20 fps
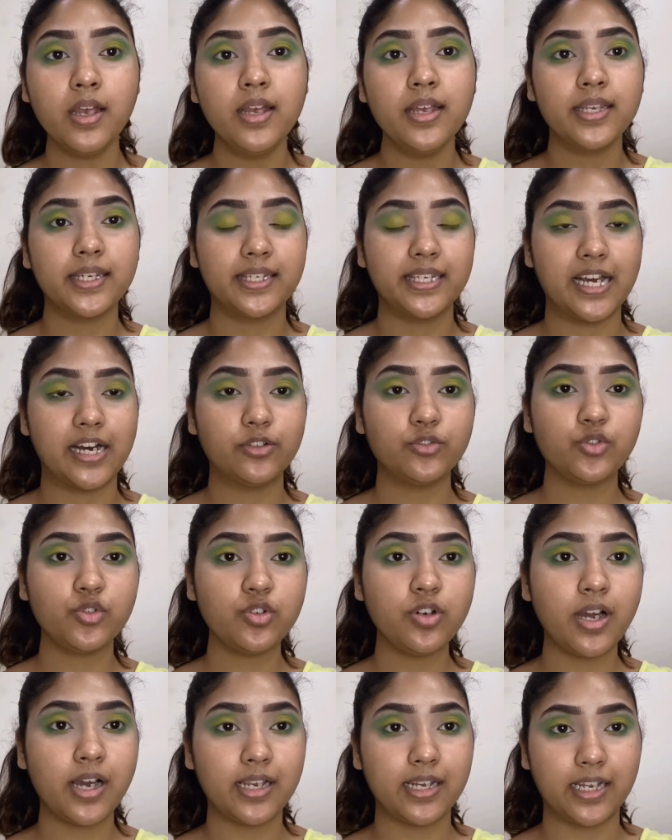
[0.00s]
Now to
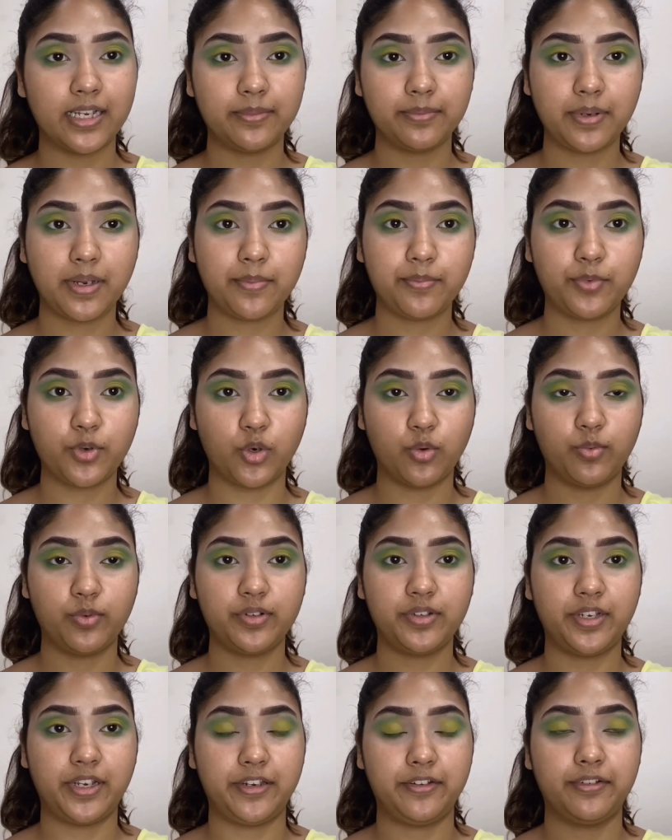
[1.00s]
highlight my brow bone
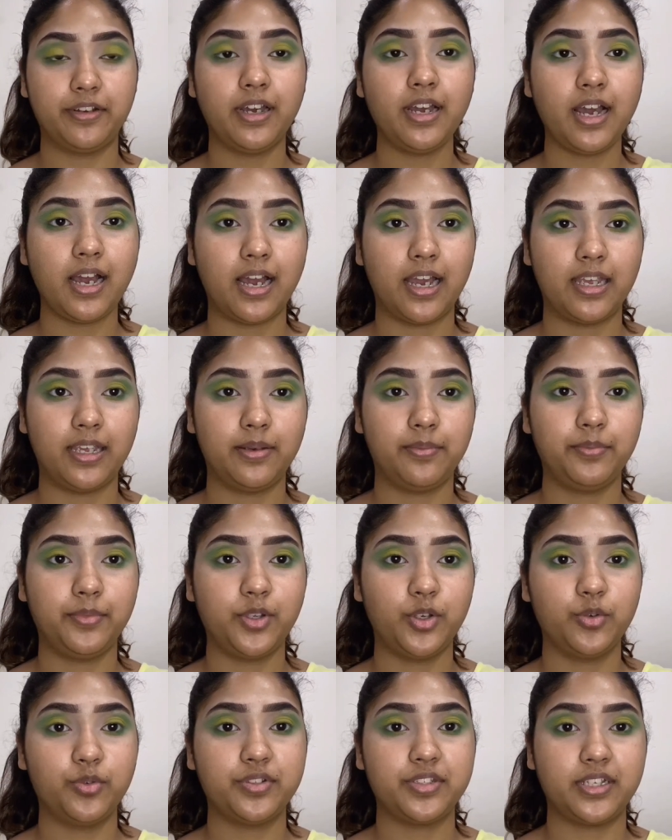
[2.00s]
area, I am
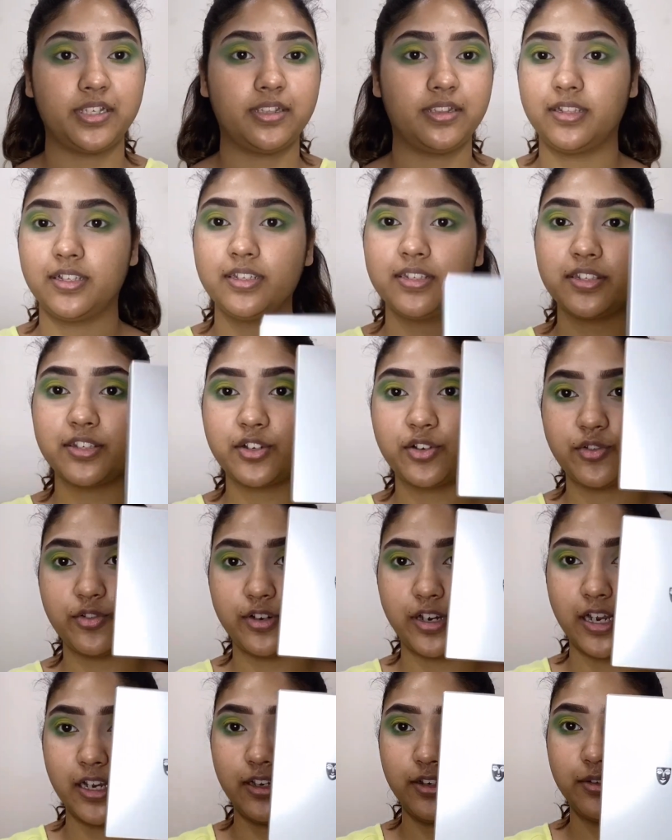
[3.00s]
using this
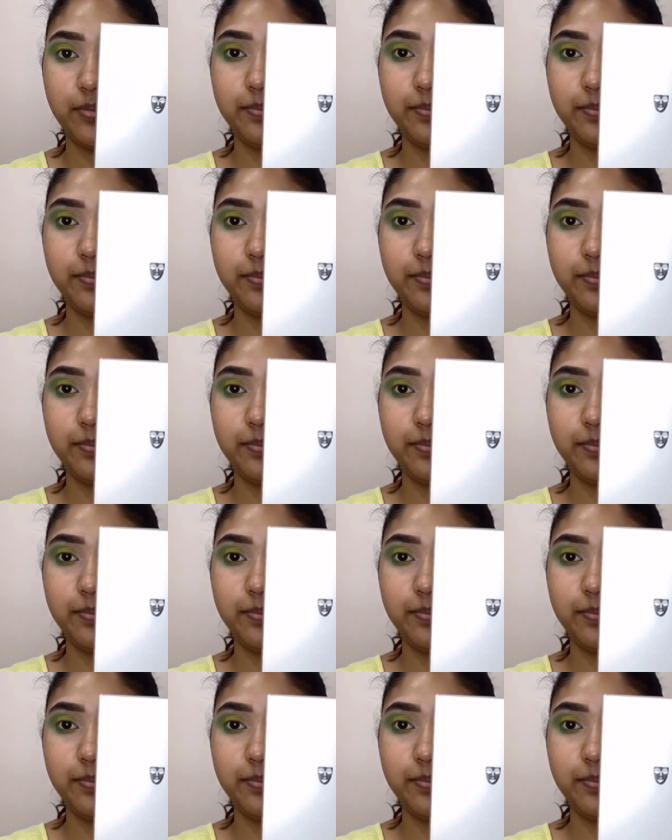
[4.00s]
Krellin